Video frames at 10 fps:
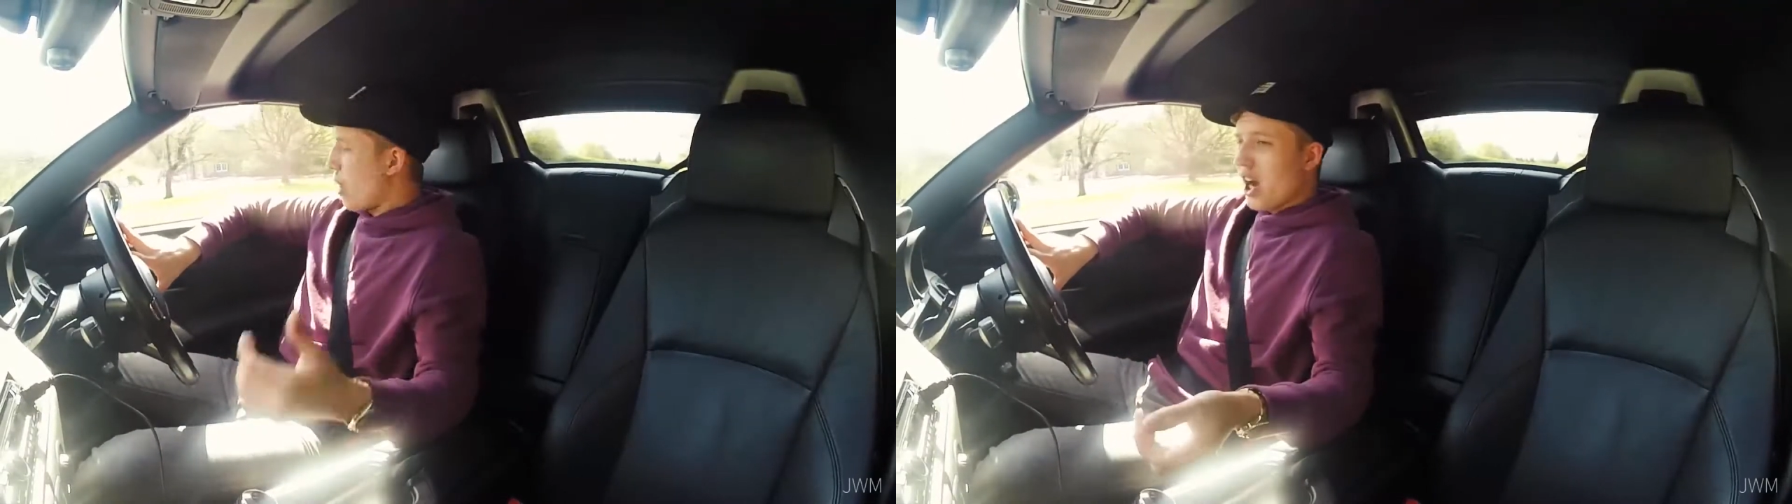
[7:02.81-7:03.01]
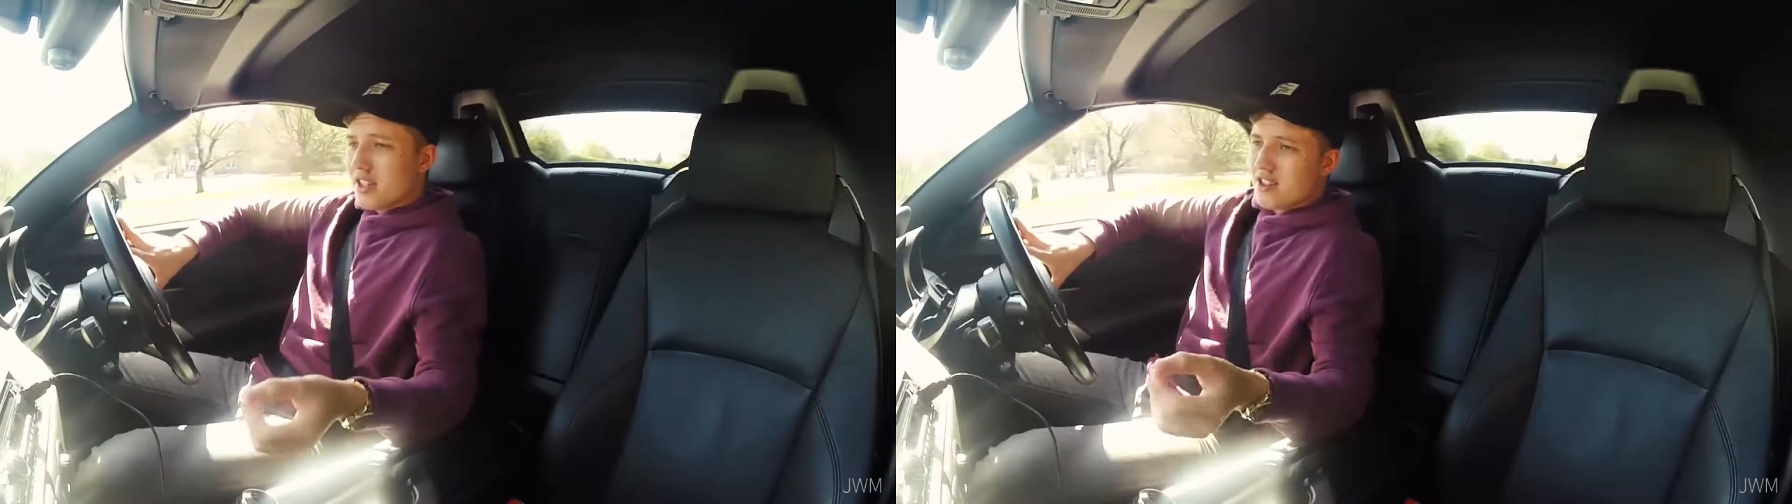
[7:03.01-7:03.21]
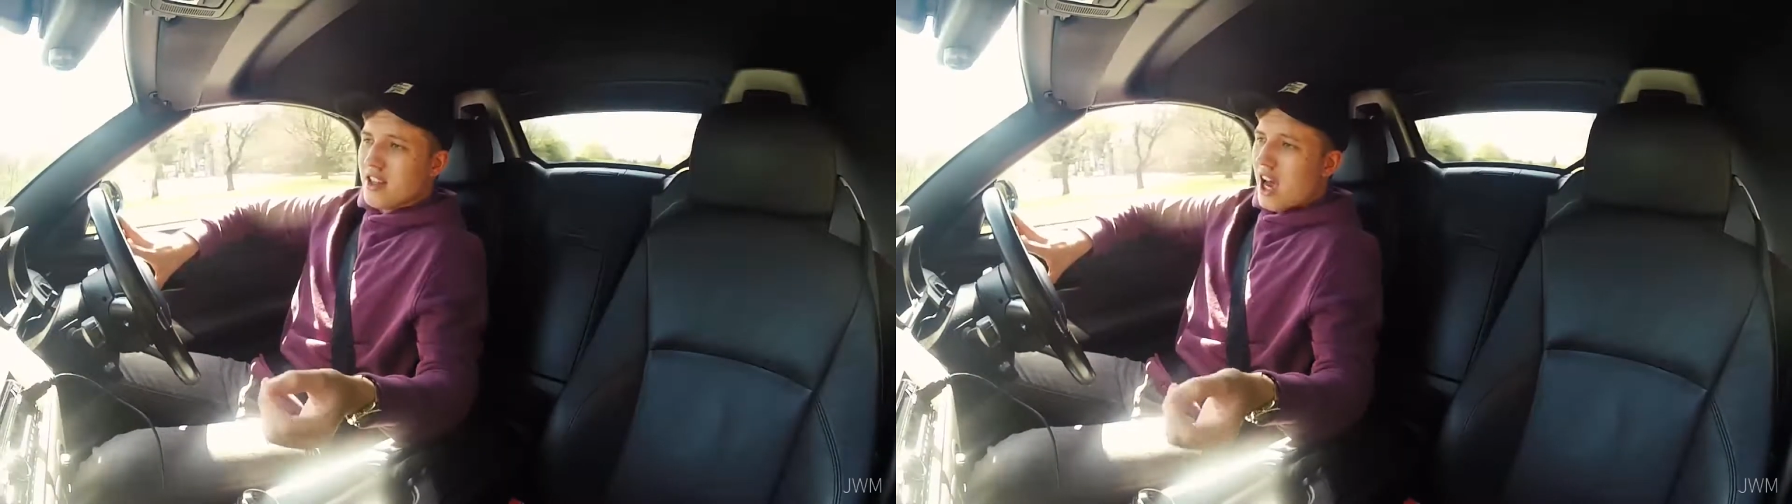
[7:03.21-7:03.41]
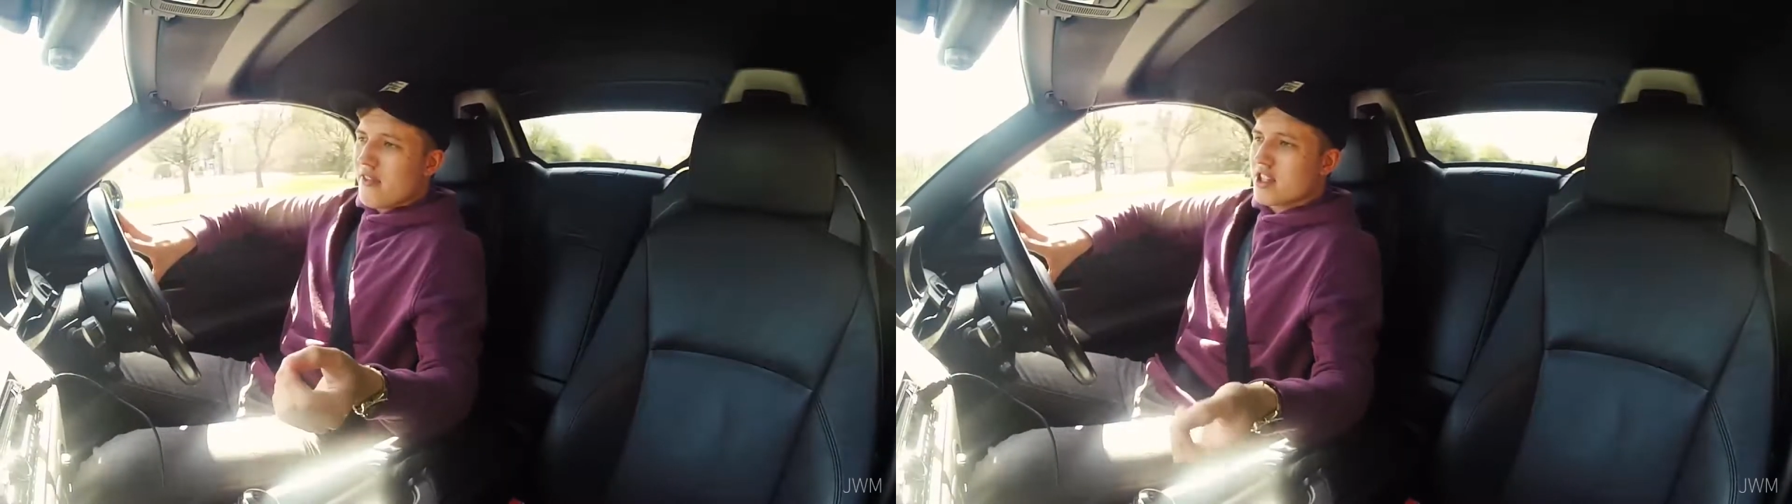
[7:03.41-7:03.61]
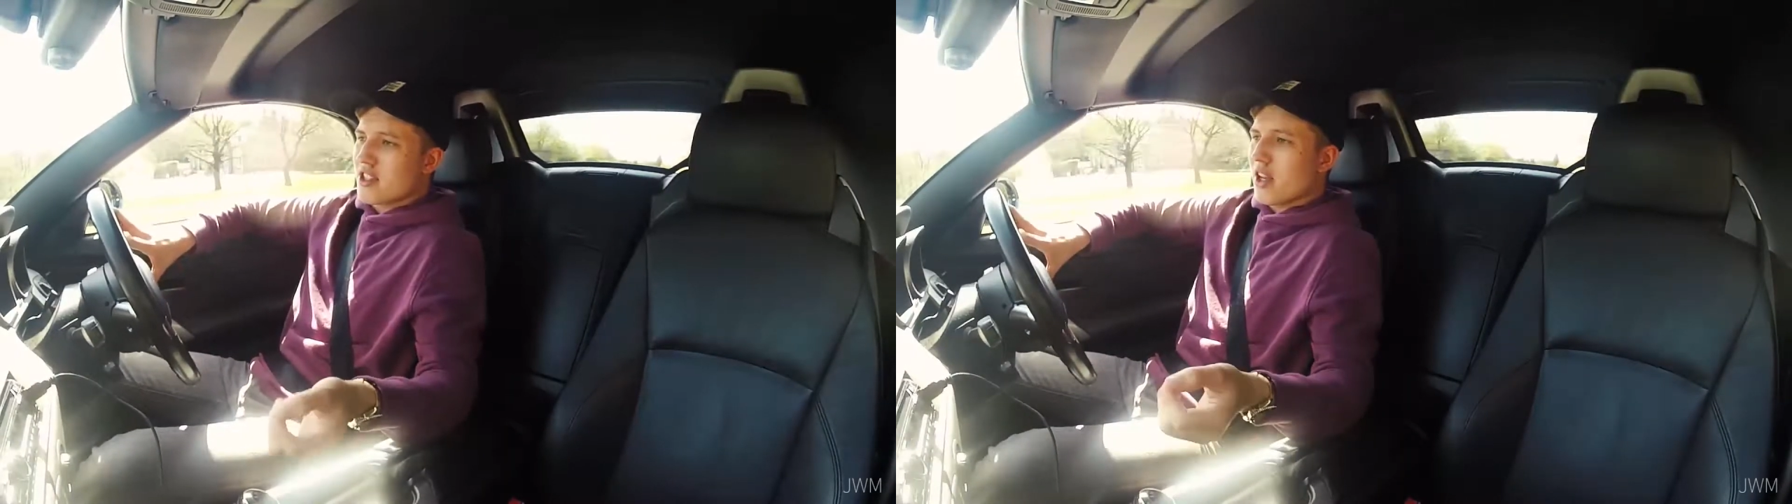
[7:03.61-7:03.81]
But
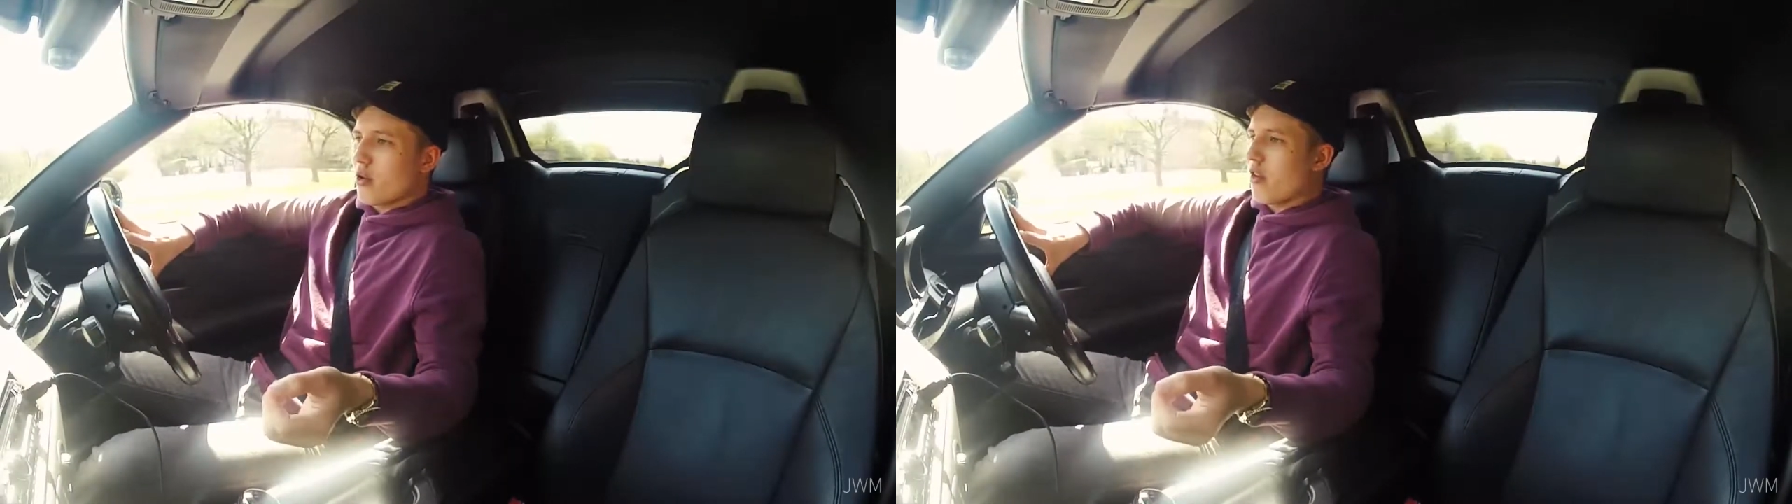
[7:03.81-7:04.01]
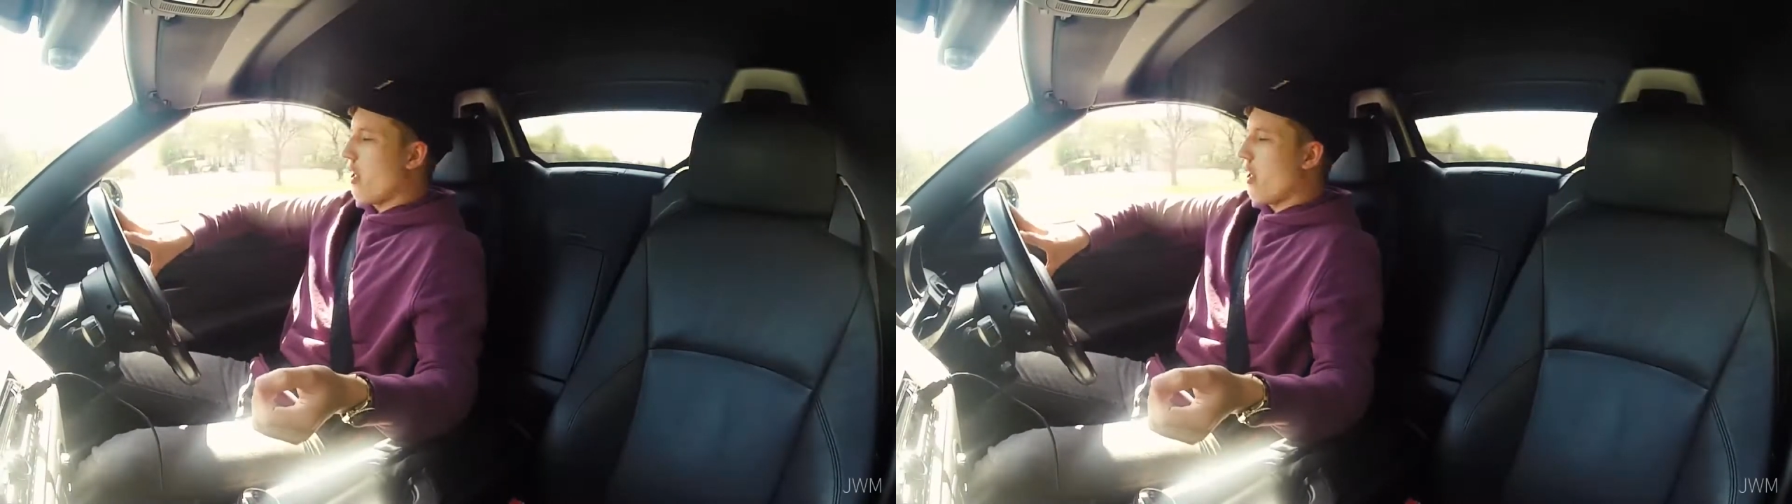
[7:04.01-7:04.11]
having said all of